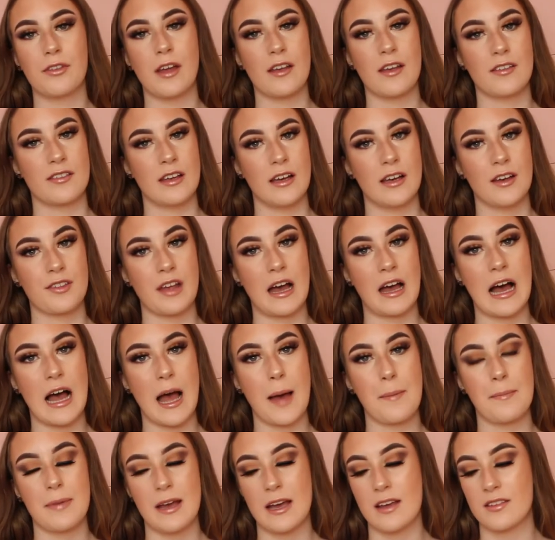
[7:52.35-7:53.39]
Their sales are
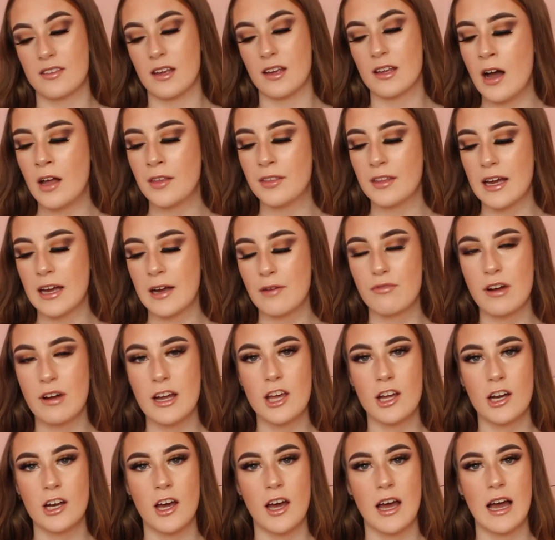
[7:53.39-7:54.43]
amazing and their
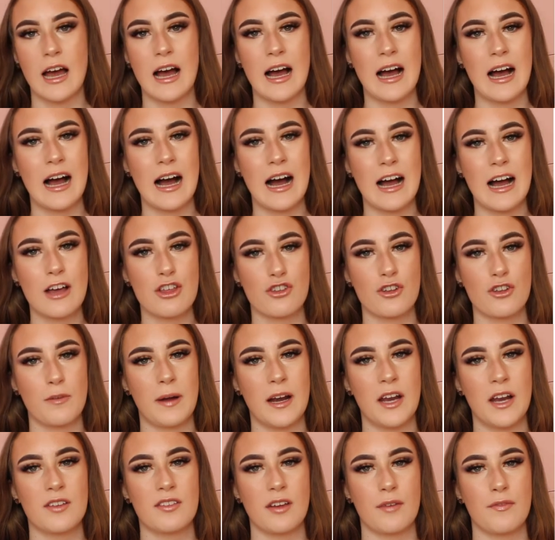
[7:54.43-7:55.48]
regular eyeshadow
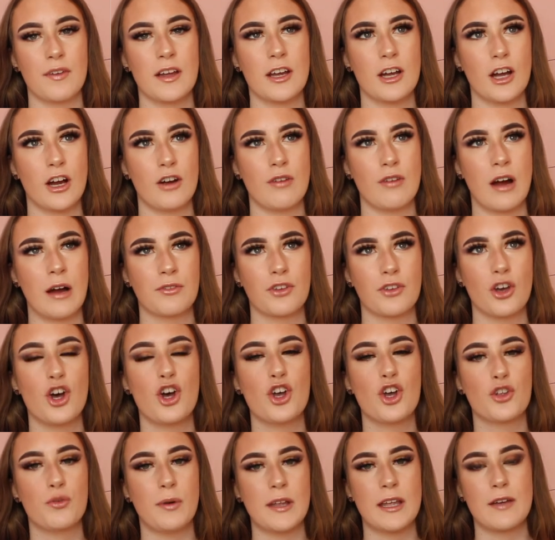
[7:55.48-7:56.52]
palettes I think are around
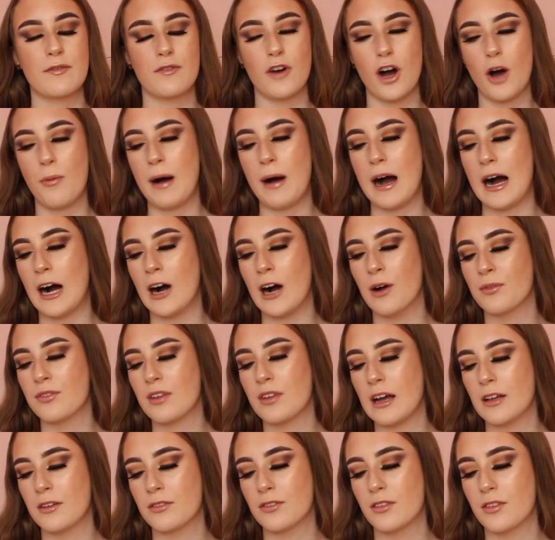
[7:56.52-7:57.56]
£24
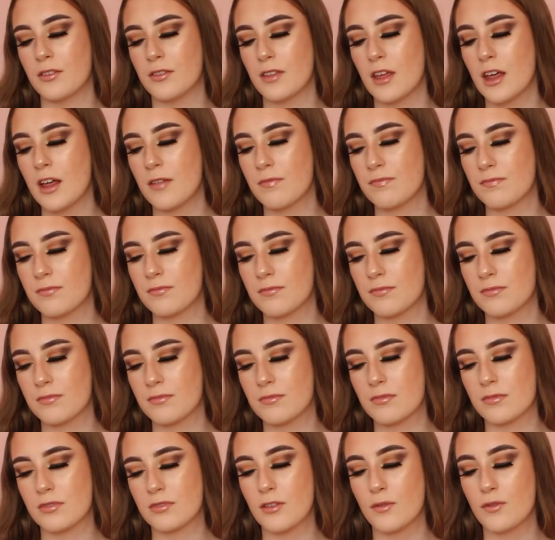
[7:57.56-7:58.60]
and
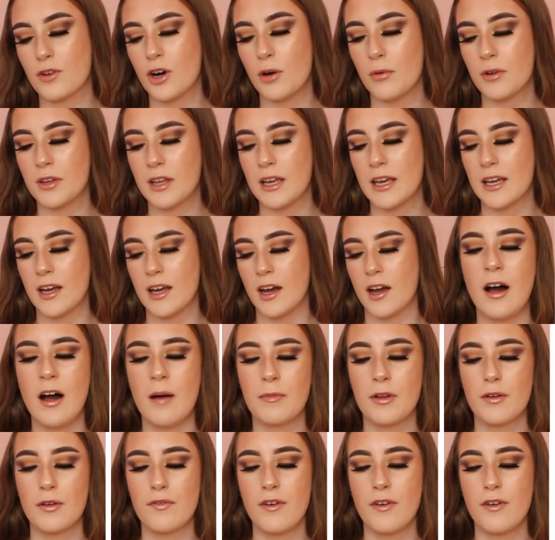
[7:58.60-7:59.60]
they've got one here and the